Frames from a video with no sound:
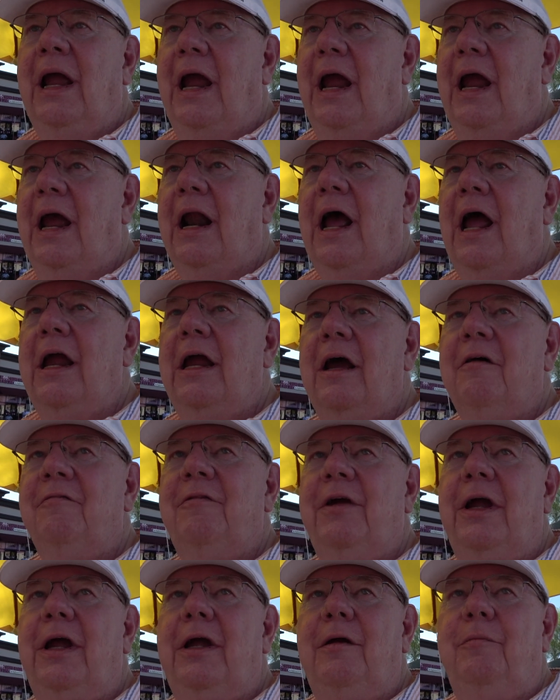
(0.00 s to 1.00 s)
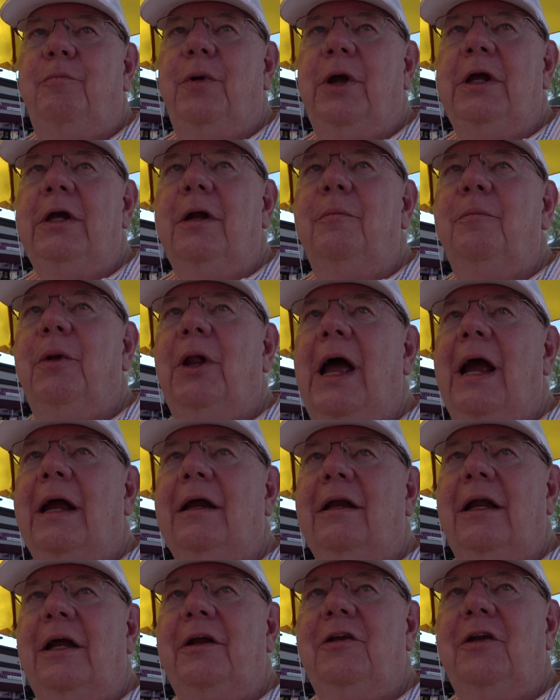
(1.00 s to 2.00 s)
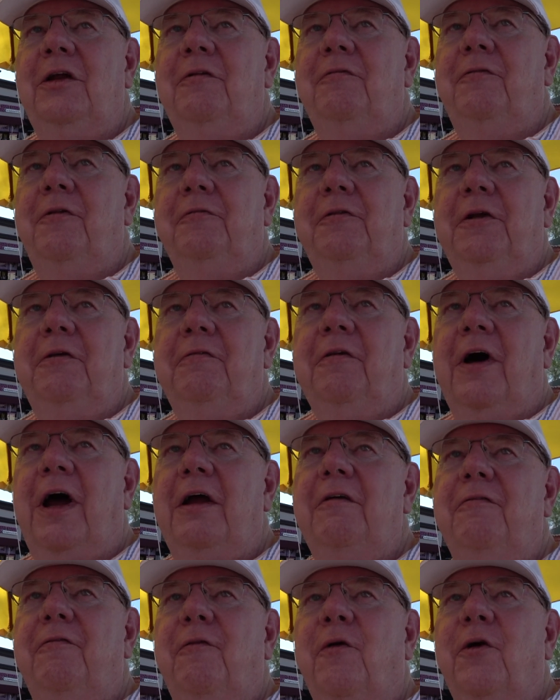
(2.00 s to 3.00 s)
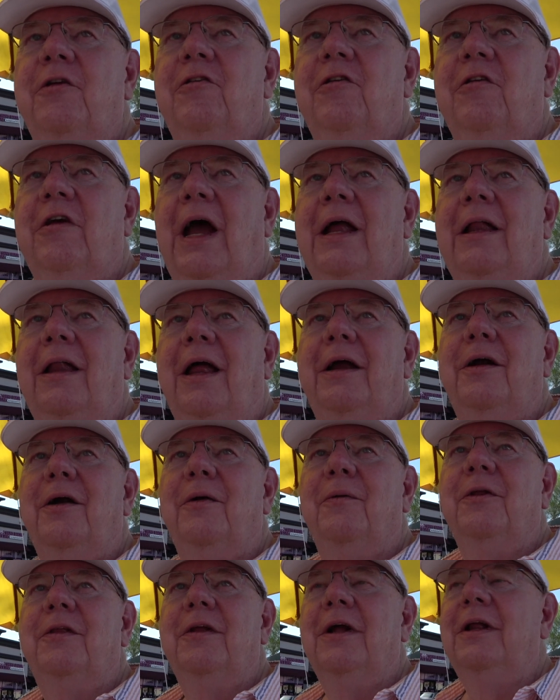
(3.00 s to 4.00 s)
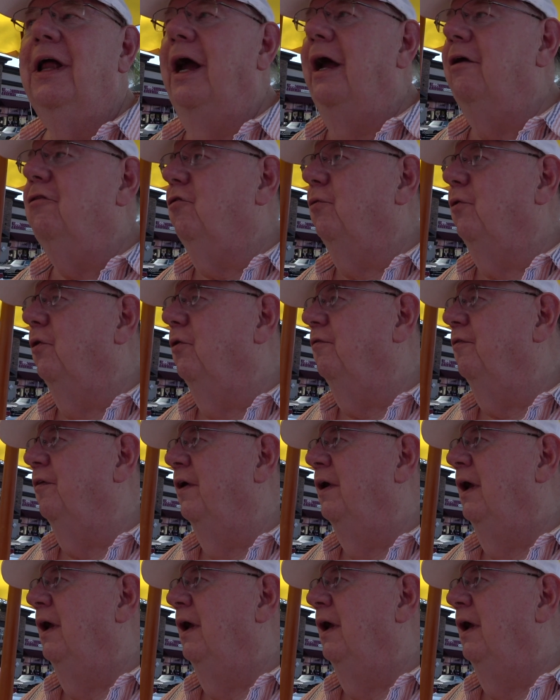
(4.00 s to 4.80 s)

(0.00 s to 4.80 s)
And I have a pink and black 1955 Ford Skyliner with the glass roof.